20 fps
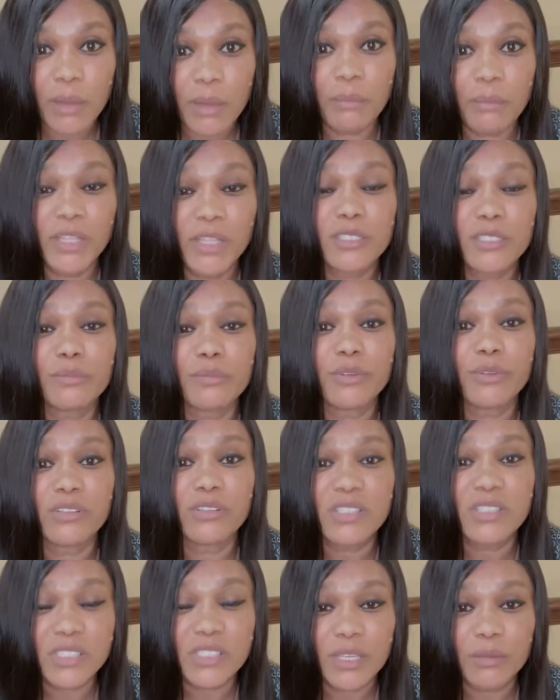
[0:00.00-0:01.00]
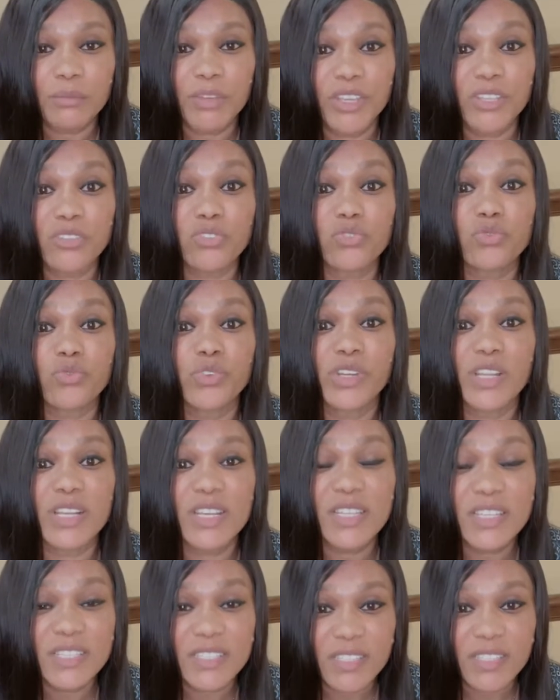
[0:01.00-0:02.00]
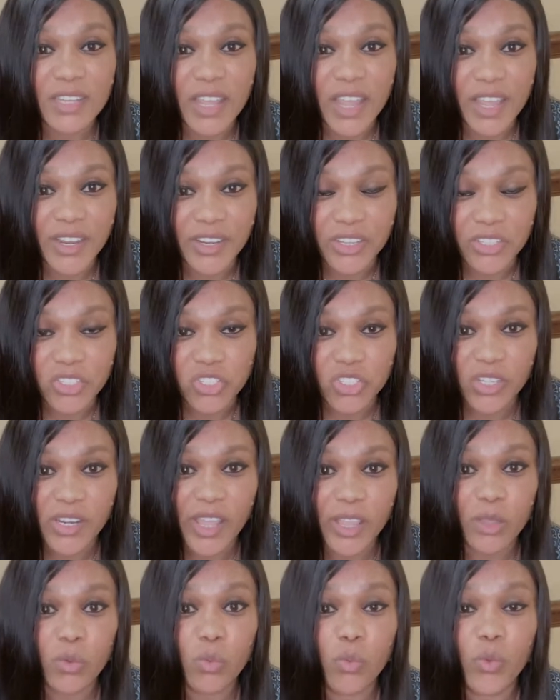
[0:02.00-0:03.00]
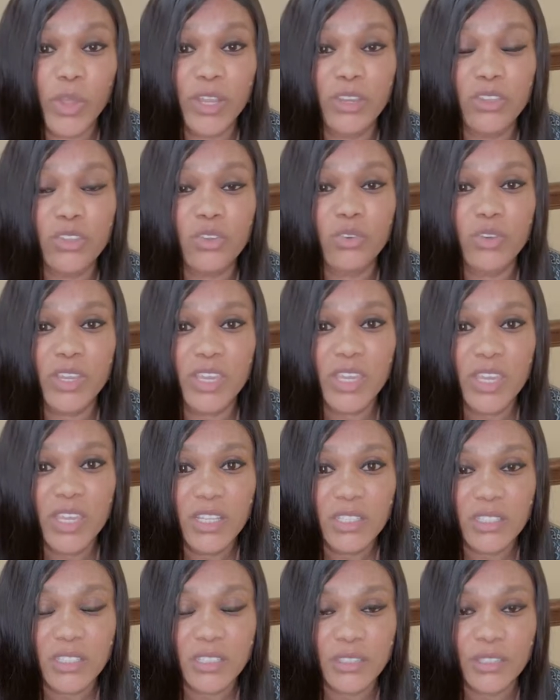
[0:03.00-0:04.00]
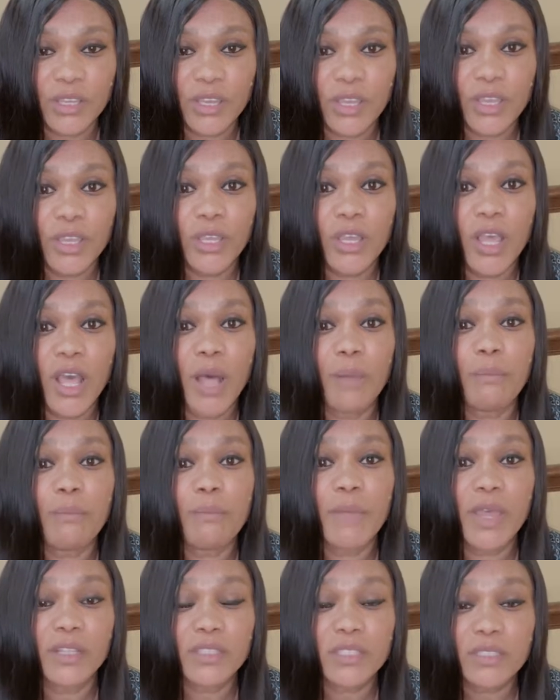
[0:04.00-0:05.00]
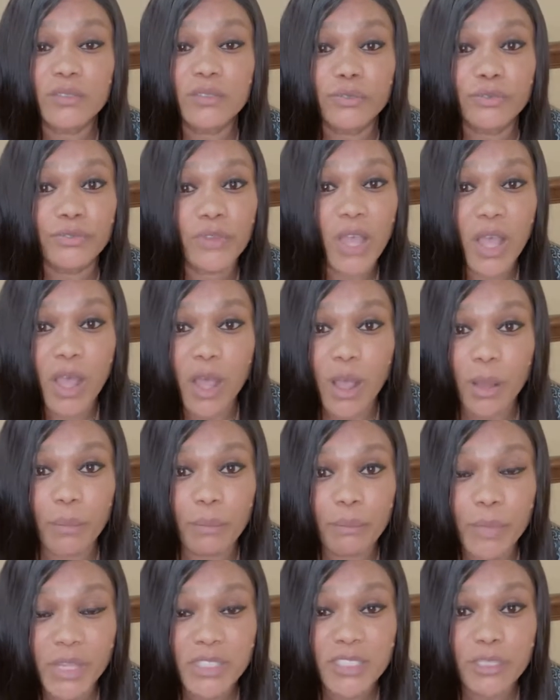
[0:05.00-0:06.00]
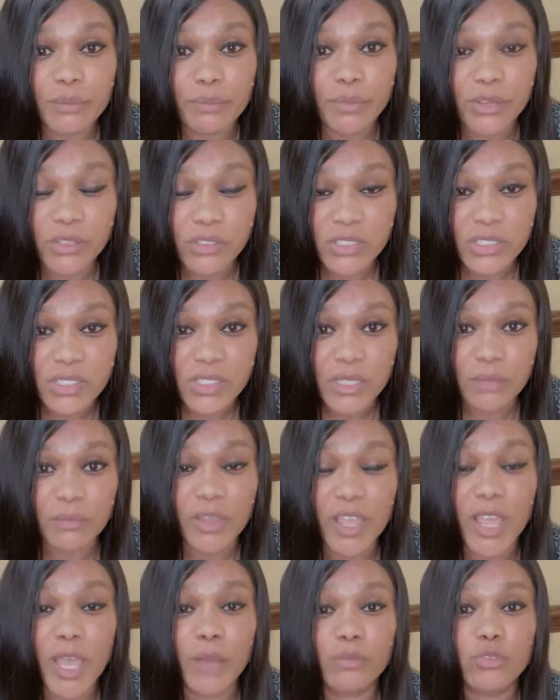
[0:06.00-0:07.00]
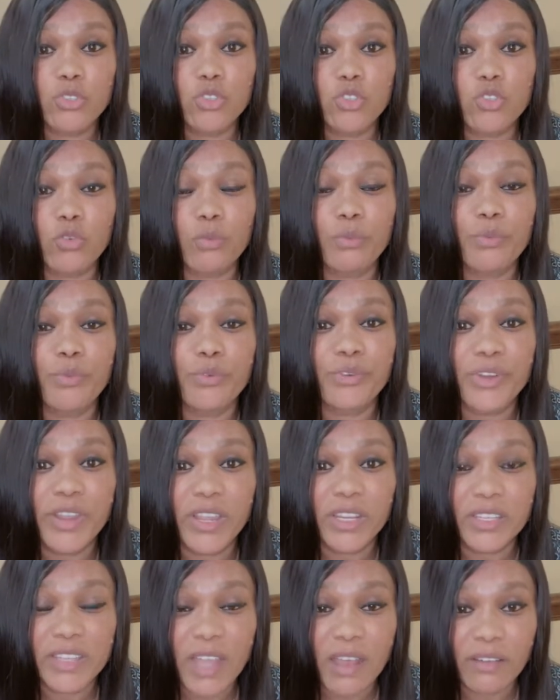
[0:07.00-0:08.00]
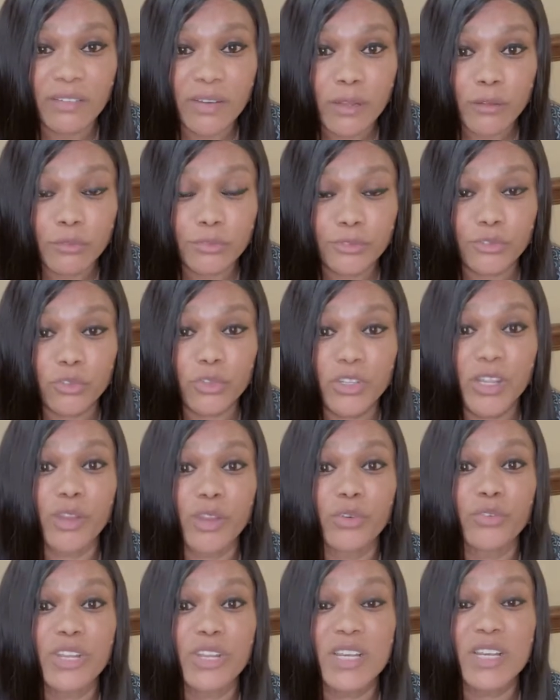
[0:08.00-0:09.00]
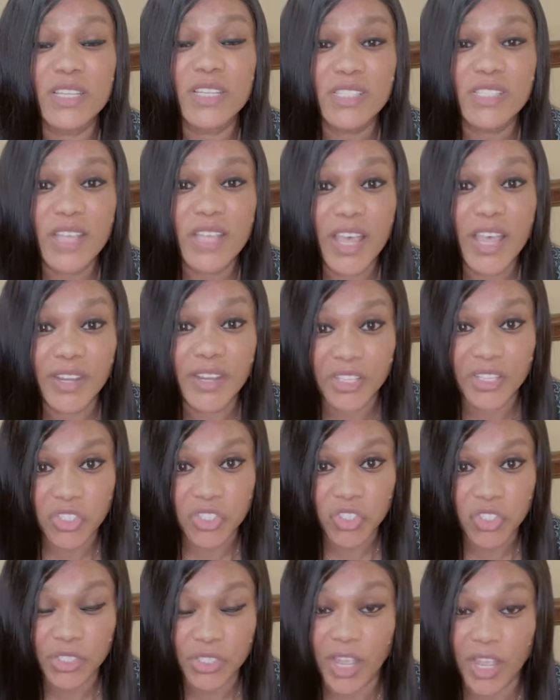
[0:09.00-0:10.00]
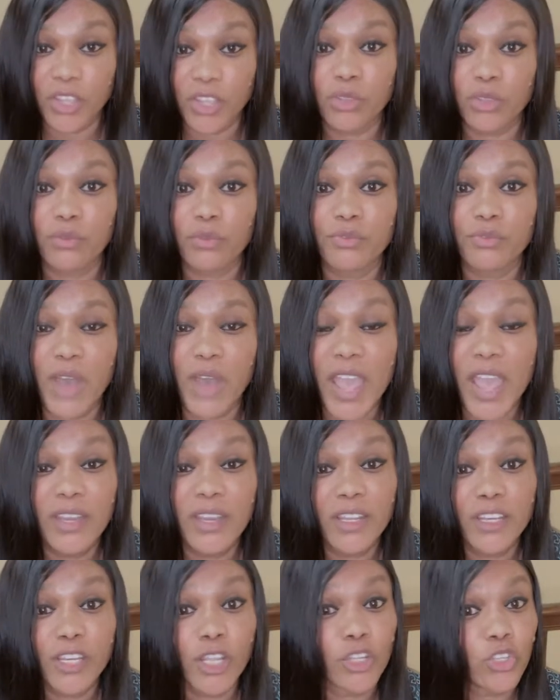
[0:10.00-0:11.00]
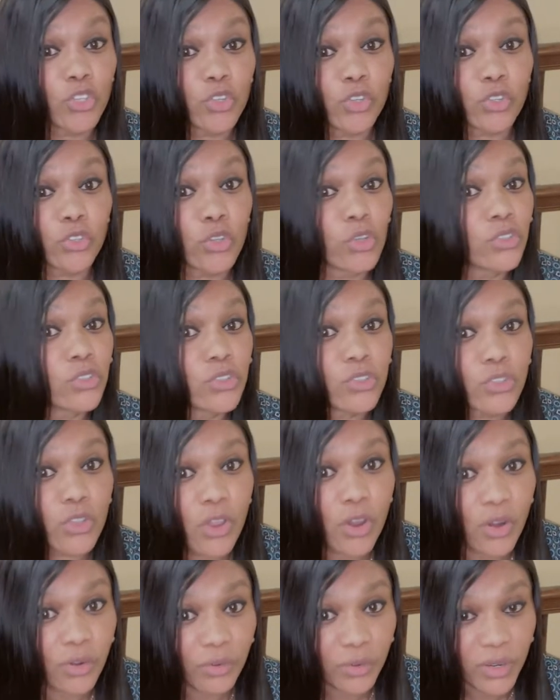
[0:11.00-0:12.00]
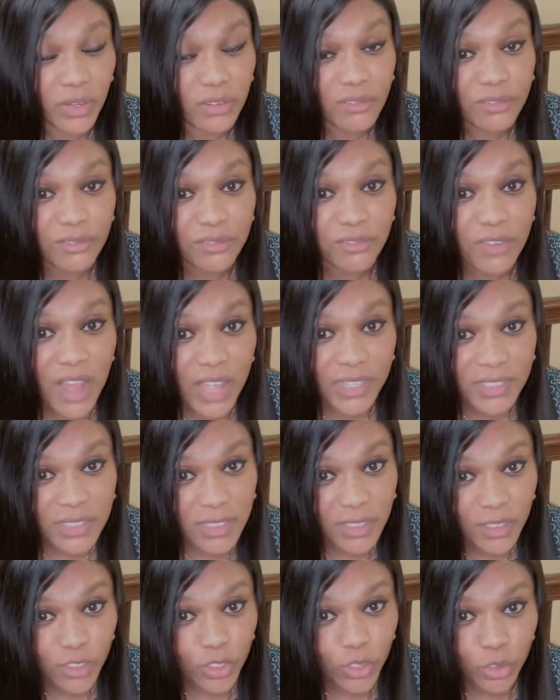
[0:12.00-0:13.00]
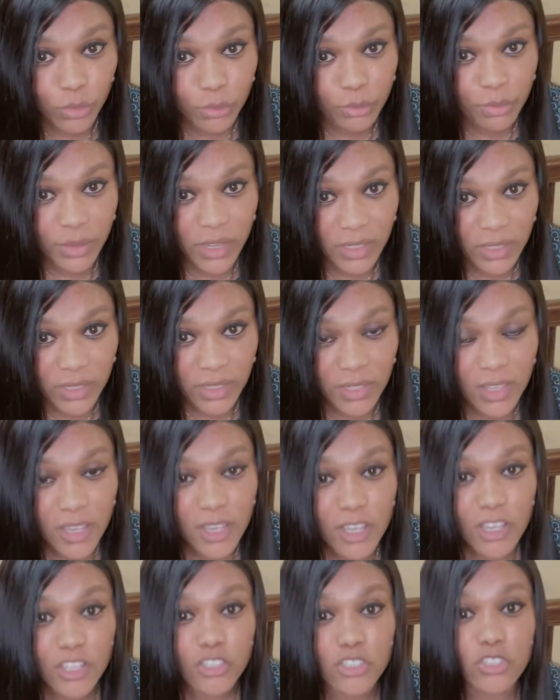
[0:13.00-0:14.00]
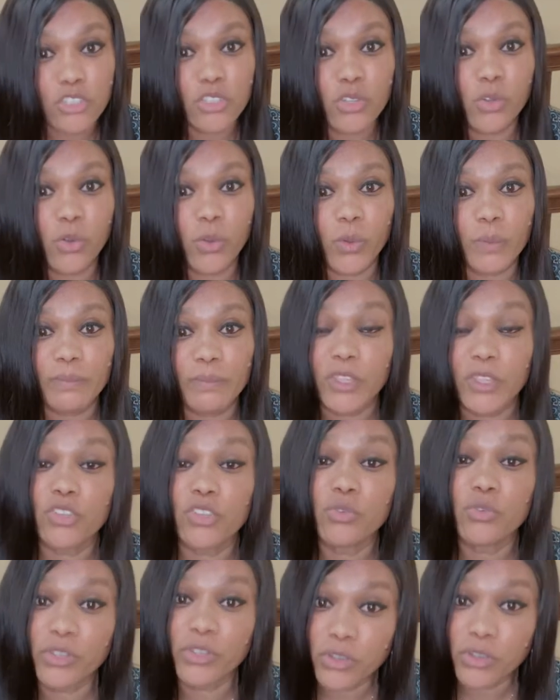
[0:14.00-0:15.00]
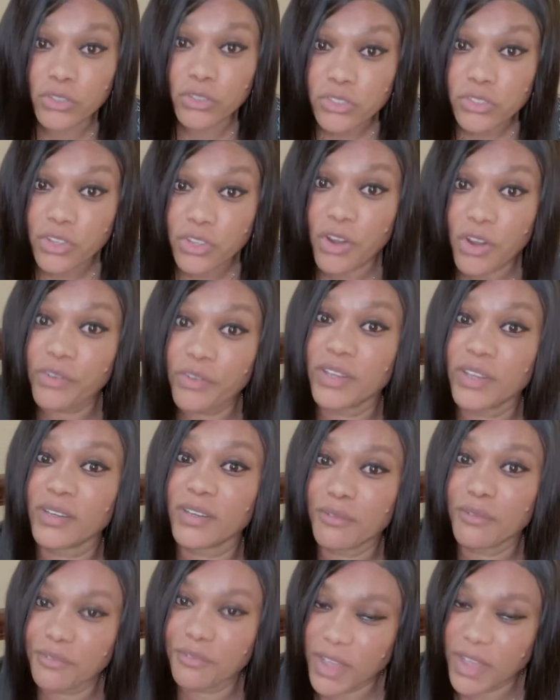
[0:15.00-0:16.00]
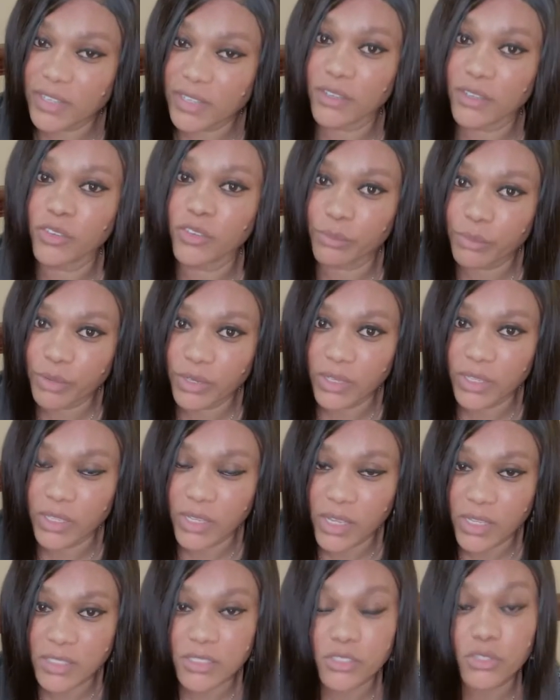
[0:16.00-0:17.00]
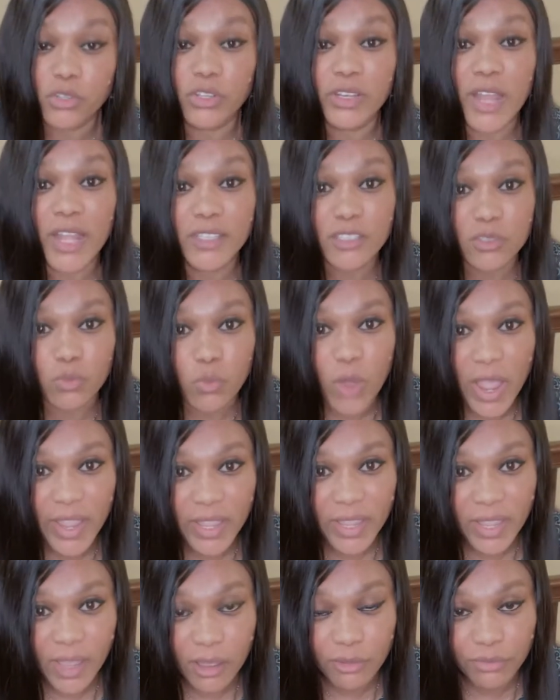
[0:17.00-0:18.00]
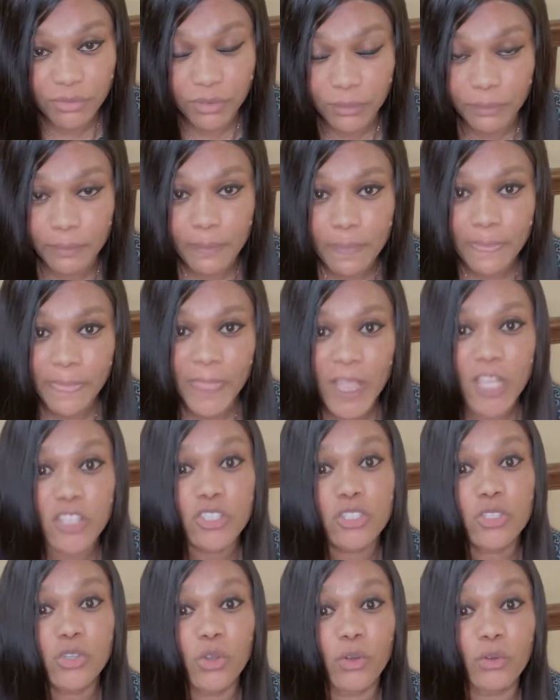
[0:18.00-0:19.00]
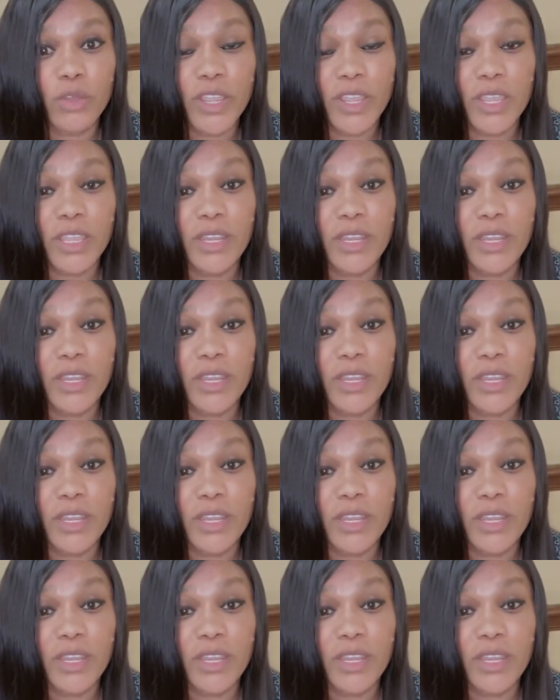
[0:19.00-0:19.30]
Metabolism is releasing energy. Like when you eat, Met, uh, metabolism helps you to break down that food and release energy and you find out that you're not storing fat in your body so you are not storing the fat in your body yes so that's why caffeine so in